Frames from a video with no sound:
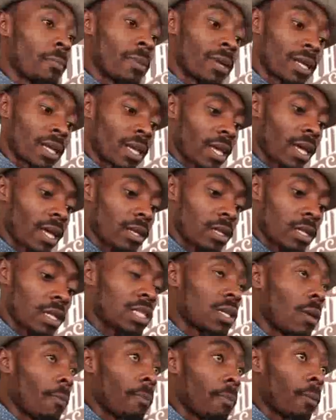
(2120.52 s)
But again, there's
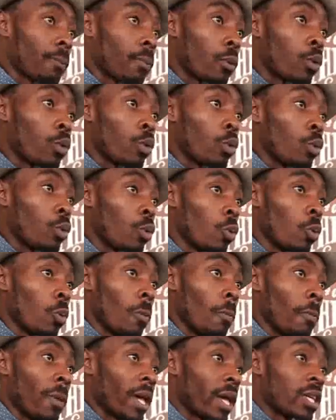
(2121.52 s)
some people
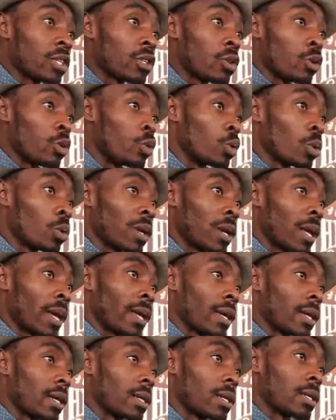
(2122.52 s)
who make it look
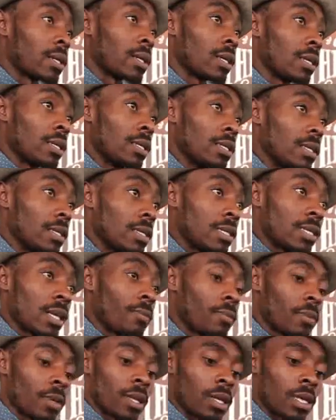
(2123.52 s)
like
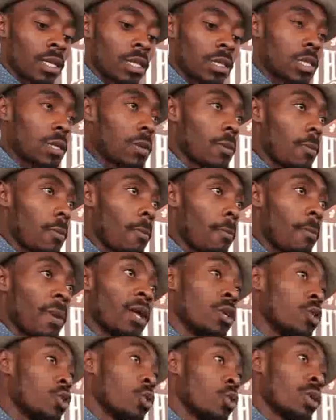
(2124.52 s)
something that
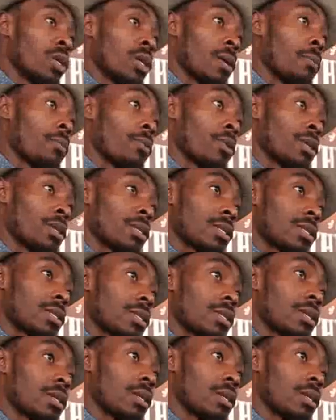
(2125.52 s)
men shouldn't embrace.